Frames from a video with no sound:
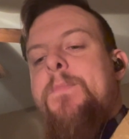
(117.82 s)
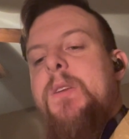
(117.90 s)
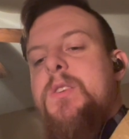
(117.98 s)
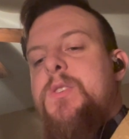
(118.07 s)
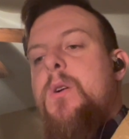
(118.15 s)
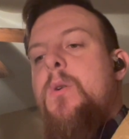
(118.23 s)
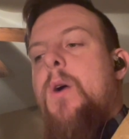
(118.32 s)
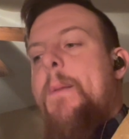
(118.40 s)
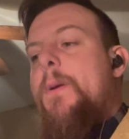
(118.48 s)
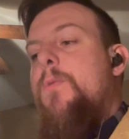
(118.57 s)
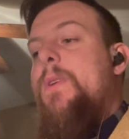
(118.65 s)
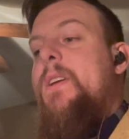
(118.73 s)
So I'm
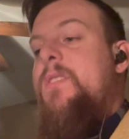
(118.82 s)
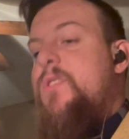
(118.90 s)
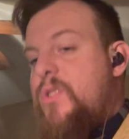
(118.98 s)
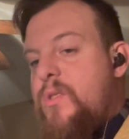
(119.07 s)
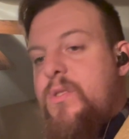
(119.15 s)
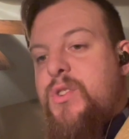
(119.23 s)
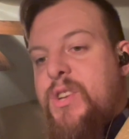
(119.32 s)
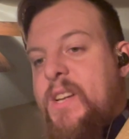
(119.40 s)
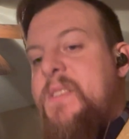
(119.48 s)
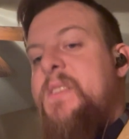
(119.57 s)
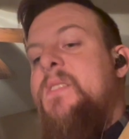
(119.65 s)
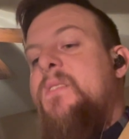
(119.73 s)
going to read
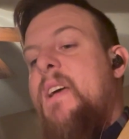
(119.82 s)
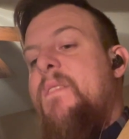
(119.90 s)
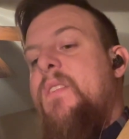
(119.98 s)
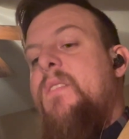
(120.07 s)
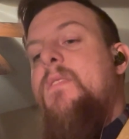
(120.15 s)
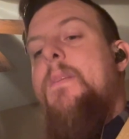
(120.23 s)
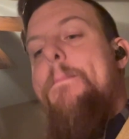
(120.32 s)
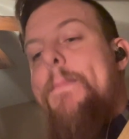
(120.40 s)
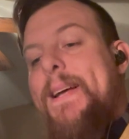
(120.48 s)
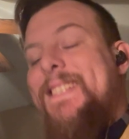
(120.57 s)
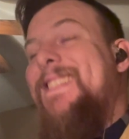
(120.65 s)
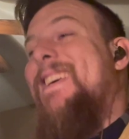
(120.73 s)
Genesis 11 the
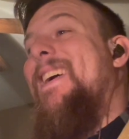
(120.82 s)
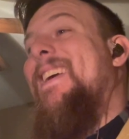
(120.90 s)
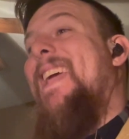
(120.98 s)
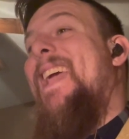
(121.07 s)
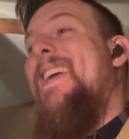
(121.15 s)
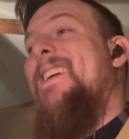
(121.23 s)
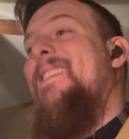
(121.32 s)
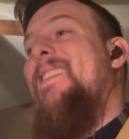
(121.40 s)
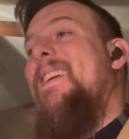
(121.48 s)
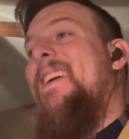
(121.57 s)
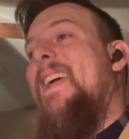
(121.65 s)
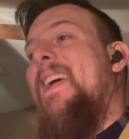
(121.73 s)
best that I can,
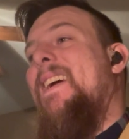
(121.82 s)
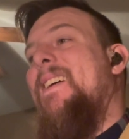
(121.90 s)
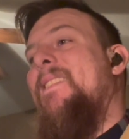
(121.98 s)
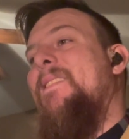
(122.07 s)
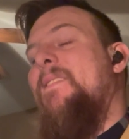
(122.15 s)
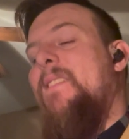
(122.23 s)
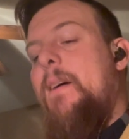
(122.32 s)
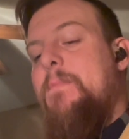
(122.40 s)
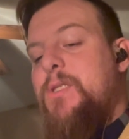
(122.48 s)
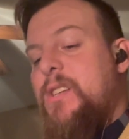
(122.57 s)
and I'm just